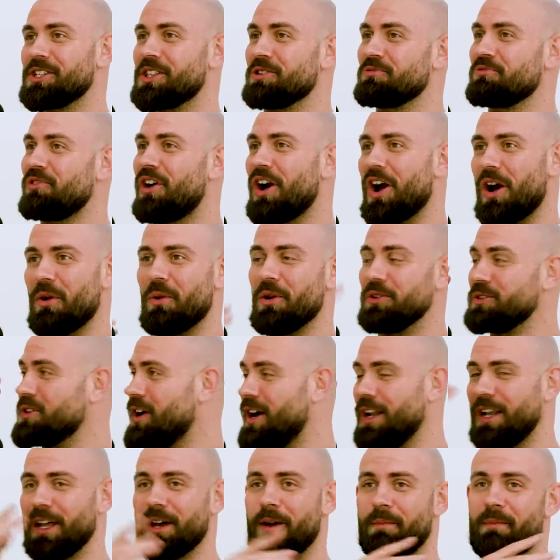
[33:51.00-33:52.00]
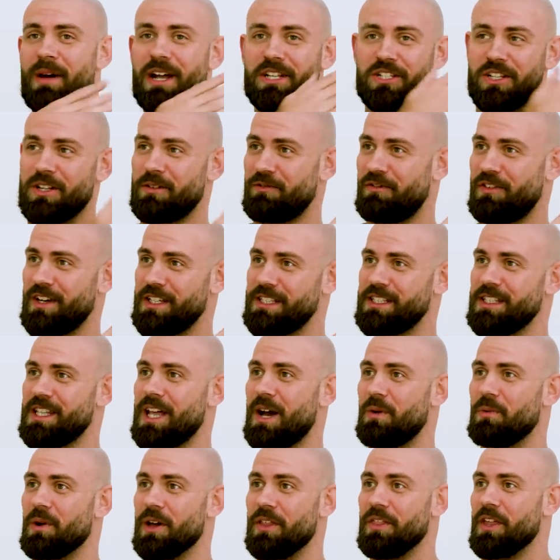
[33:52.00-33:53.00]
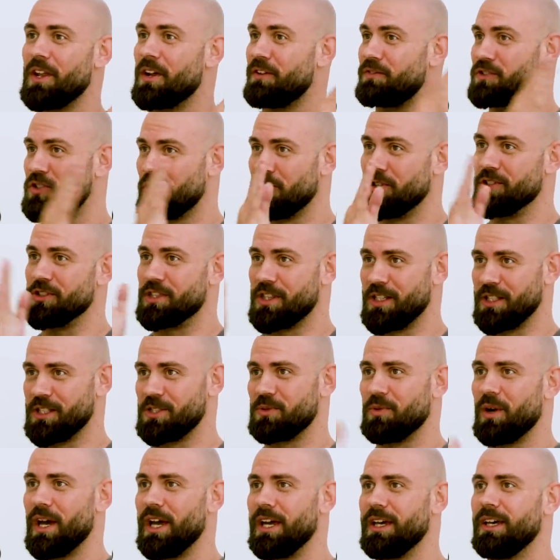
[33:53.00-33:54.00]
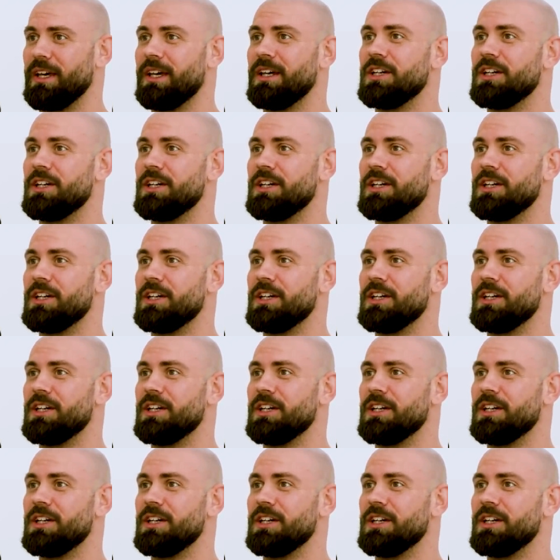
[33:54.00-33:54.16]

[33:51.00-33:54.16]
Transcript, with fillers: to the right. I will I like imagine I'm facing that way, and then I've turned this way.